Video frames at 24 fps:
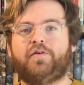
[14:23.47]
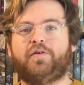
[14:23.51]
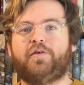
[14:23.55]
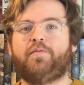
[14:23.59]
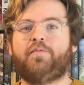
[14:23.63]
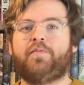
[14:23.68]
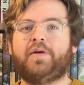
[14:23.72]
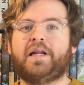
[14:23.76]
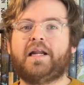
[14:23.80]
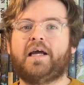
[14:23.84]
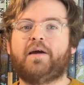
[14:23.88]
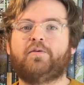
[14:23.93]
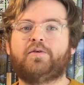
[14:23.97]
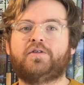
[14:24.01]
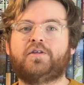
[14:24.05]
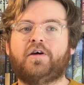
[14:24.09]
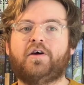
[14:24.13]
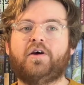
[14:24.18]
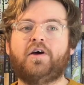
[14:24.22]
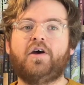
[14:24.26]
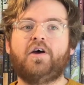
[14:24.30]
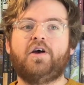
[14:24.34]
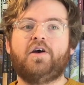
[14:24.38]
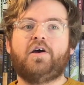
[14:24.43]
being able to,
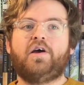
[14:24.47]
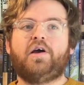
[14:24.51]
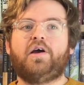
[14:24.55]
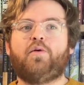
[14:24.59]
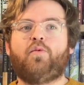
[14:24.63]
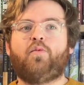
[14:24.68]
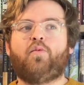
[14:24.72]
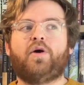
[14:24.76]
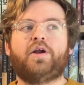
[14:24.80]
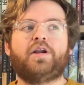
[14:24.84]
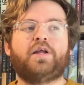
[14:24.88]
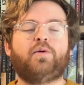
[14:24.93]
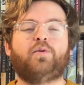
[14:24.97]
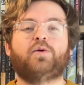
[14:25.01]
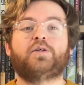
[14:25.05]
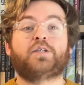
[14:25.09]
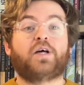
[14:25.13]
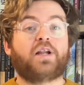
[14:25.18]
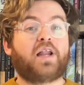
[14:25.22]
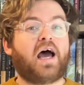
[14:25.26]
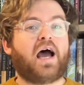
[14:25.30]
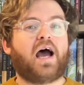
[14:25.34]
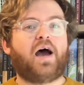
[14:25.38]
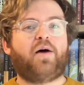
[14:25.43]
when he was
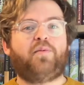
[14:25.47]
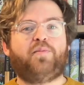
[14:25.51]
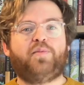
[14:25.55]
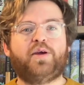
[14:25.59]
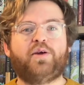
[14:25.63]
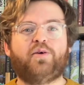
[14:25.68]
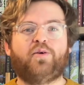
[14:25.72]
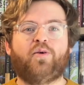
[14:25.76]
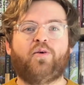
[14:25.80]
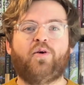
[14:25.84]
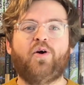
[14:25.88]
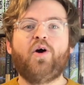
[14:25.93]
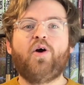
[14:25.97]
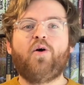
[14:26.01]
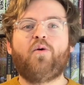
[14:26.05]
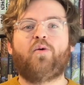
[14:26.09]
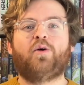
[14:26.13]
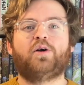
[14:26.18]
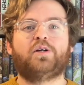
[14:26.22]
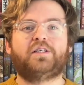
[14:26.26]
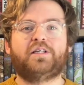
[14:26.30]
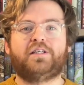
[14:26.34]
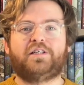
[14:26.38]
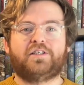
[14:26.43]
unhappy or
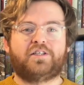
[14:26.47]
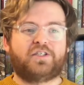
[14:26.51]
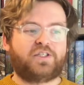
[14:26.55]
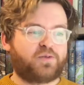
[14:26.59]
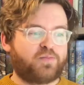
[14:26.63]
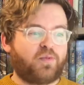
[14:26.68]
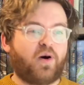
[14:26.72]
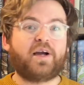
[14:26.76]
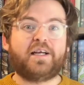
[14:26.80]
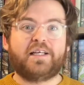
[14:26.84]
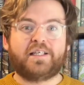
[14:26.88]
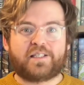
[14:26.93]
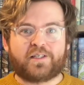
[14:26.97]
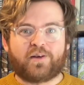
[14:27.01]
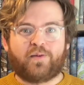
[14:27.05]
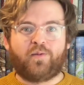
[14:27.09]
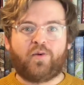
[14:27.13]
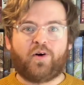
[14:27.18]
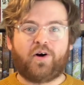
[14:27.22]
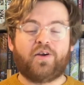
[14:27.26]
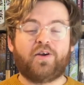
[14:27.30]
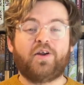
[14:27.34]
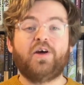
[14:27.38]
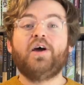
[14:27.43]
wanted to smite
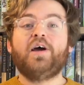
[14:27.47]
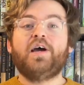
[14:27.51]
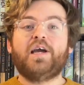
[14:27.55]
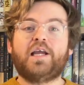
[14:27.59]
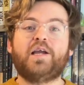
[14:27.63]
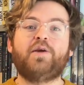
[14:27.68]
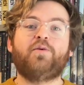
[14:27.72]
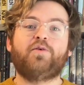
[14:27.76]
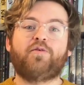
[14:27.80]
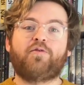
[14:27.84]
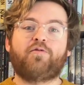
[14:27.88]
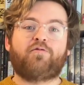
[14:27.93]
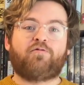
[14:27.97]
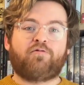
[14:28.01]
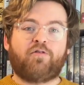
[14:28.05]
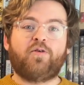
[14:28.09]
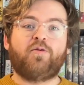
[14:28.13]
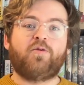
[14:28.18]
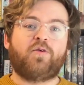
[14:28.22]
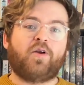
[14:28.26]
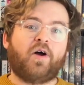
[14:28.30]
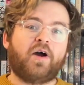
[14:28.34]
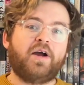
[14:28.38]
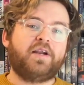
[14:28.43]
someone, he would throw
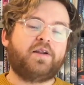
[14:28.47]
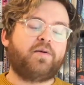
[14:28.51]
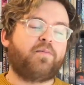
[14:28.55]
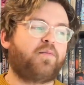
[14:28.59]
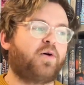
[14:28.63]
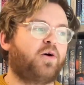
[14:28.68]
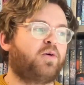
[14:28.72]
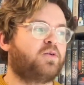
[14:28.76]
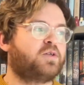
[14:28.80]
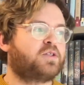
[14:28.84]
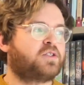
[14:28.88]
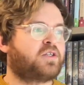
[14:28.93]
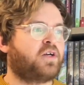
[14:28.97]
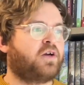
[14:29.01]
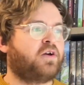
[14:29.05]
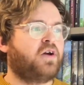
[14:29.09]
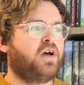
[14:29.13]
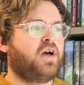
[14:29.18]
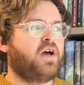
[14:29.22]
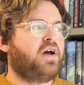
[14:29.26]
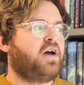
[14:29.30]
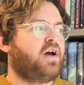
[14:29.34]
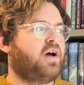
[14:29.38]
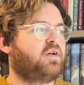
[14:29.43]
lightning bolts. So
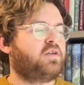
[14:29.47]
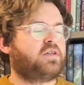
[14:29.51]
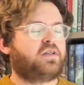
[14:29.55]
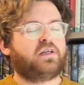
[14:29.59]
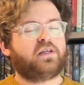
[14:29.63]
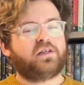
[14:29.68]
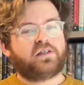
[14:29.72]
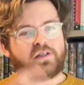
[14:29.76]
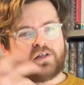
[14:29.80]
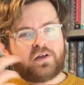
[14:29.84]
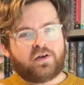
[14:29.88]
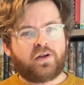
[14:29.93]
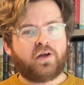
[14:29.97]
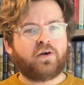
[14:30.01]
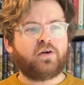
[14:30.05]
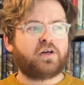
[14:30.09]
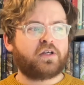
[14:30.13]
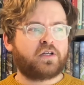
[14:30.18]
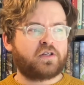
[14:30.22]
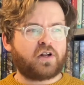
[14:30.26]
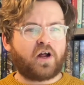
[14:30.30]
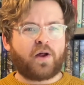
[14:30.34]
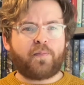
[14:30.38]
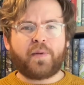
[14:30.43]
I
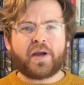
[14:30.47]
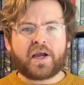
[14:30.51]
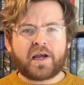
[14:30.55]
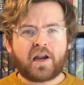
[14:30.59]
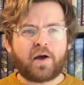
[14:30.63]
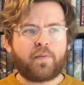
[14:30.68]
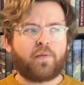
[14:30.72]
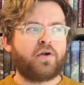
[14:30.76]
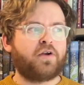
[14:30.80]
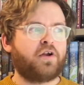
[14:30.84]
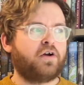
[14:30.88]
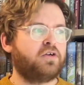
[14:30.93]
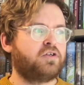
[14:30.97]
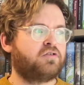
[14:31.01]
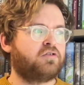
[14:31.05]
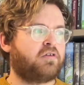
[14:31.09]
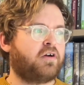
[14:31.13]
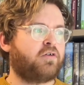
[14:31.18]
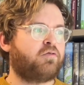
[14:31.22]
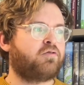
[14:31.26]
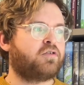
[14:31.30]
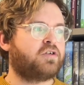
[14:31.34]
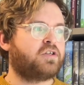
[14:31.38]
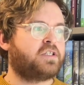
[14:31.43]
started picking up on those
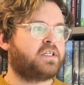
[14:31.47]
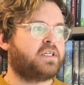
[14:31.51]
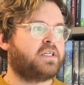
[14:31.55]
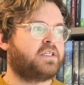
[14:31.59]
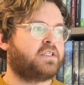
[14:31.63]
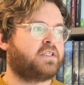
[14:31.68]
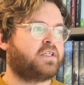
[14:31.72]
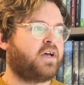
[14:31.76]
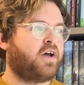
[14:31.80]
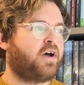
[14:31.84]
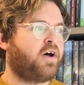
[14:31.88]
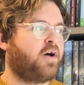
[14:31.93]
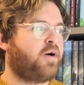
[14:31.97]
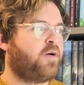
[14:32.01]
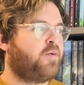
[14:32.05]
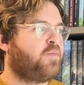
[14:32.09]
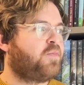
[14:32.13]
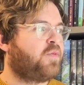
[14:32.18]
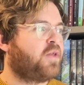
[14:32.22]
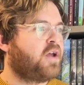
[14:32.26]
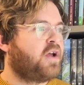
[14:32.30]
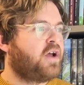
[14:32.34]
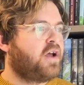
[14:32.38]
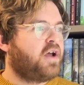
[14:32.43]
references.
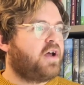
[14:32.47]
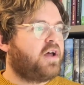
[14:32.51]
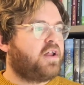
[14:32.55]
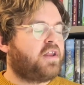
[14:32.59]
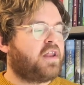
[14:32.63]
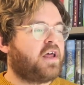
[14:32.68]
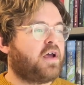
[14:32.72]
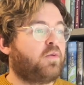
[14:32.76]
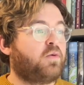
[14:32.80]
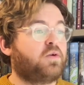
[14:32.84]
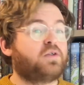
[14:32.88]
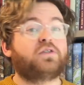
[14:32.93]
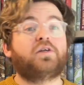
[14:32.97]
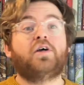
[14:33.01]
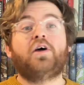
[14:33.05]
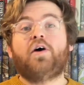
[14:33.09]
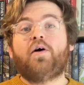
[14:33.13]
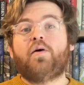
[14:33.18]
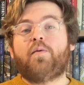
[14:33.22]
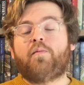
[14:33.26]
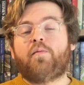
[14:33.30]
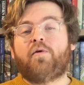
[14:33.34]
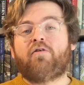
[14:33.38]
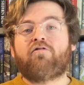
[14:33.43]
There was
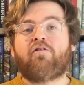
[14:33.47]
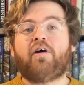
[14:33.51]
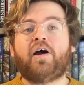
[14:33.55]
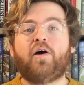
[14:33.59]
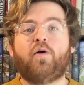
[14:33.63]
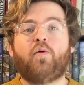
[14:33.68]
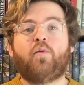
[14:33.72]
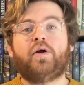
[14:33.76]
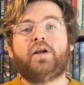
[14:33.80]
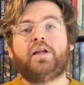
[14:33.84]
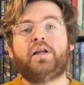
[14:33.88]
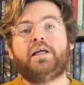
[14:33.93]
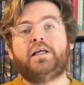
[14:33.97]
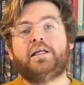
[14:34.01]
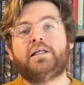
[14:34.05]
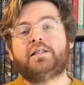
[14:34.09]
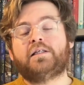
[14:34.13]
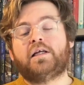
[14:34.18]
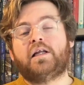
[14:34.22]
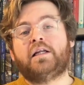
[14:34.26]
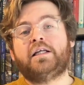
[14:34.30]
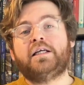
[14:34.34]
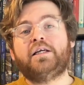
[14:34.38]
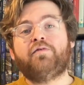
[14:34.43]
Morel when he's
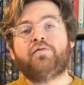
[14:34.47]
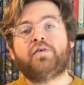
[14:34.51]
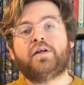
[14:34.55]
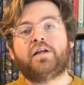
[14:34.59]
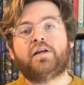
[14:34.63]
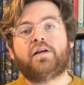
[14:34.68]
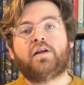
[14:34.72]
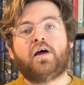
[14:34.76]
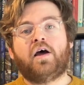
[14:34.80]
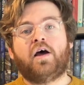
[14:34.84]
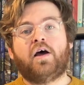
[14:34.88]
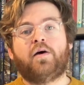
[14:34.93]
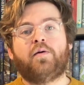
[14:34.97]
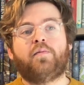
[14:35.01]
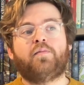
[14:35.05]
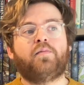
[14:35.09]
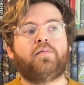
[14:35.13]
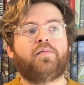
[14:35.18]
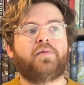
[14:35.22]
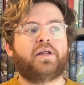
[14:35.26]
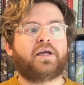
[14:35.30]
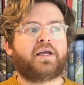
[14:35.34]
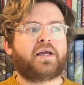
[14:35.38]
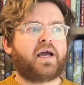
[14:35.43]
leaving
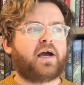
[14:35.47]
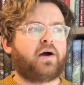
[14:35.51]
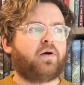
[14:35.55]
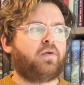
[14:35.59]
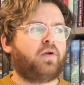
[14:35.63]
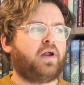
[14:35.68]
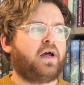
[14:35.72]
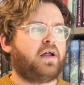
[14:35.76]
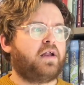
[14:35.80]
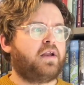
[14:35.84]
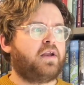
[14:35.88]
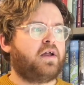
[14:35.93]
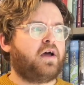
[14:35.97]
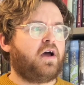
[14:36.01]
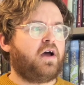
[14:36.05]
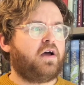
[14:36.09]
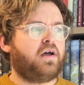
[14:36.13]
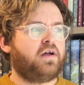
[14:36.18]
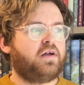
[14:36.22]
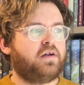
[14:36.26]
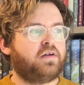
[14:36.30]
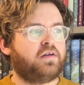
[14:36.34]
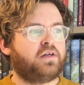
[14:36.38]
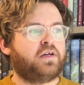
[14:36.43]
the Count,
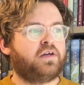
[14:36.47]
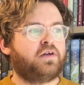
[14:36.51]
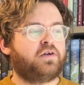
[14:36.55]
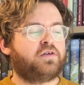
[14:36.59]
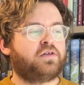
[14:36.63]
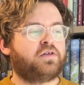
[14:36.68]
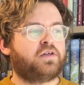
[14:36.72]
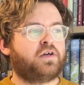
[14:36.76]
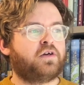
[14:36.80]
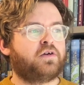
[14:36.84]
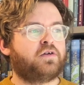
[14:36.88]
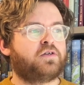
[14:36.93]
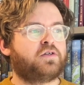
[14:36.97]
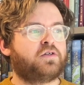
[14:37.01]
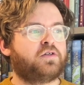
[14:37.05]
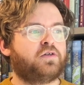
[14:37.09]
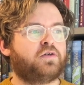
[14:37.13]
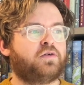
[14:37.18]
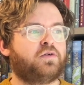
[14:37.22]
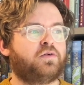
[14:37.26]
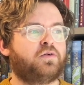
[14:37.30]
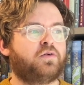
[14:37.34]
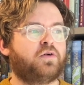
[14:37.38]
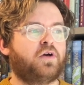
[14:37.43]
to go
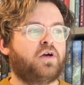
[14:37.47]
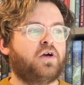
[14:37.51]
to